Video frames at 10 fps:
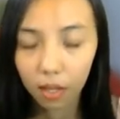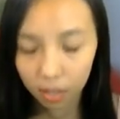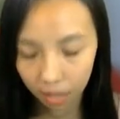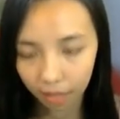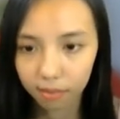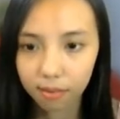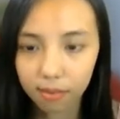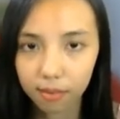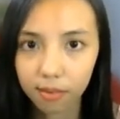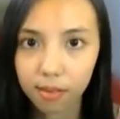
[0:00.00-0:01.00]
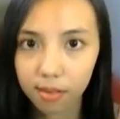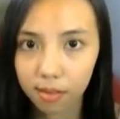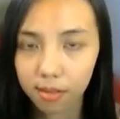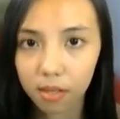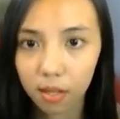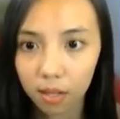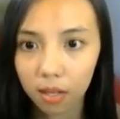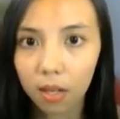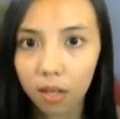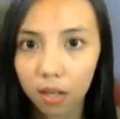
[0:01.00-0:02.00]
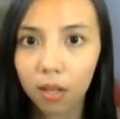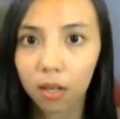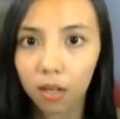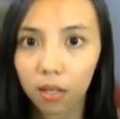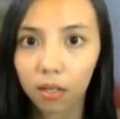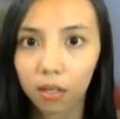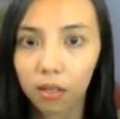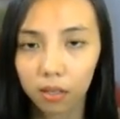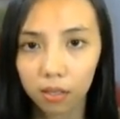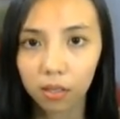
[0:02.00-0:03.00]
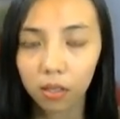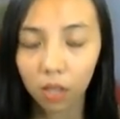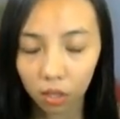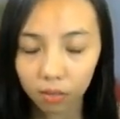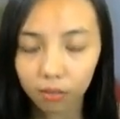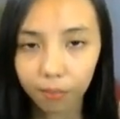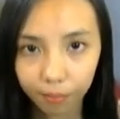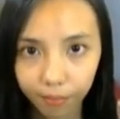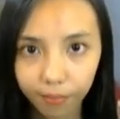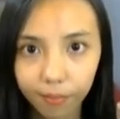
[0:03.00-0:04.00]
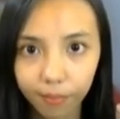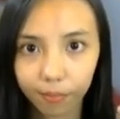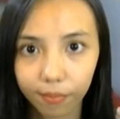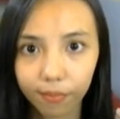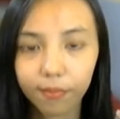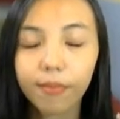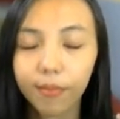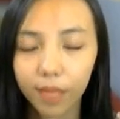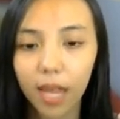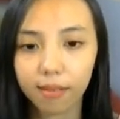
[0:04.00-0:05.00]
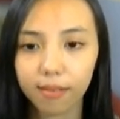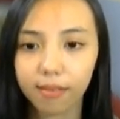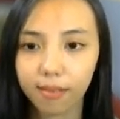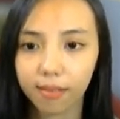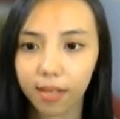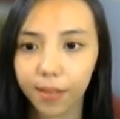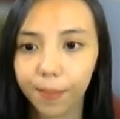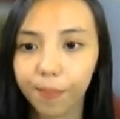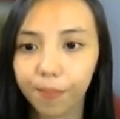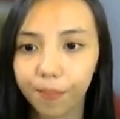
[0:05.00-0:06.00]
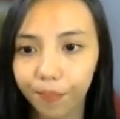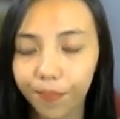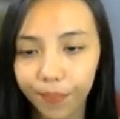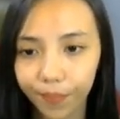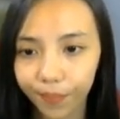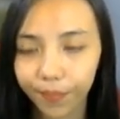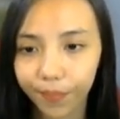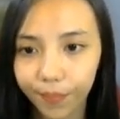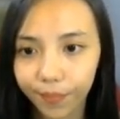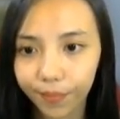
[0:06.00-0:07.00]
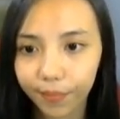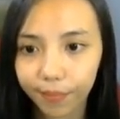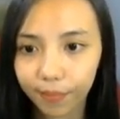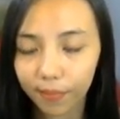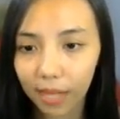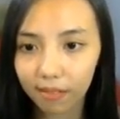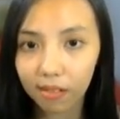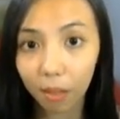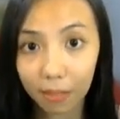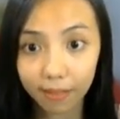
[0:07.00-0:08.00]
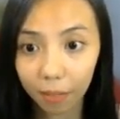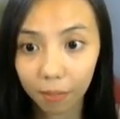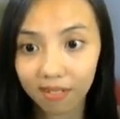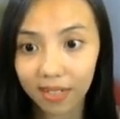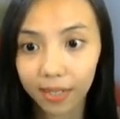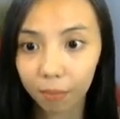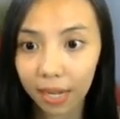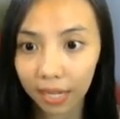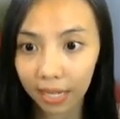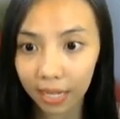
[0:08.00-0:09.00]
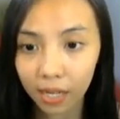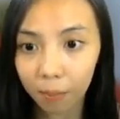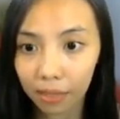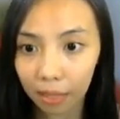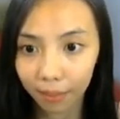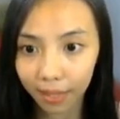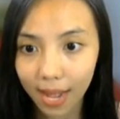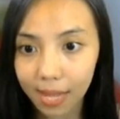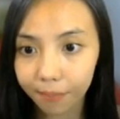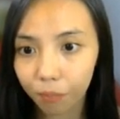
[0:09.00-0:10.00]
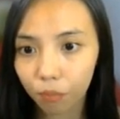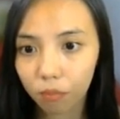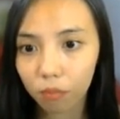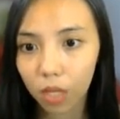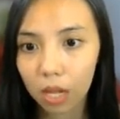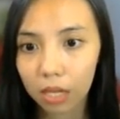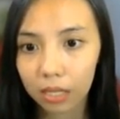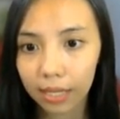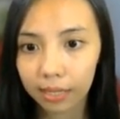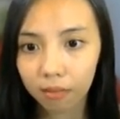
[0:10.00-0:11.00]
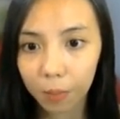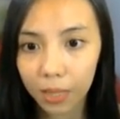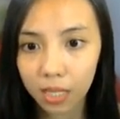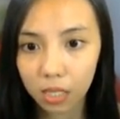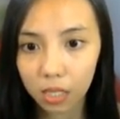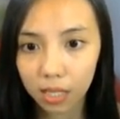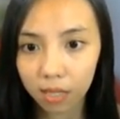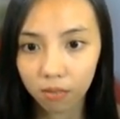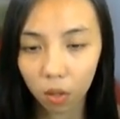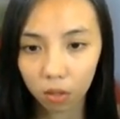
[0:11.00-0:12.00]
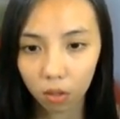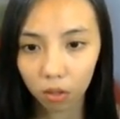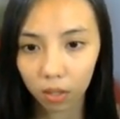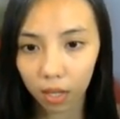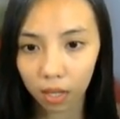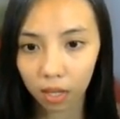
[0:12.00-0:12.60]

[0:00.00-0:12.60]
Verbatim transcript: Yeah, if yes. We're moving too fast, we should go at 4, but if we're not moving too fast, less than 4. Yes, yes. From Mars Lander 1. Okay, let's do also this. Nah, di sini sama aja kayak Mars Lander kemarin yang pertama. Landing speed is okay.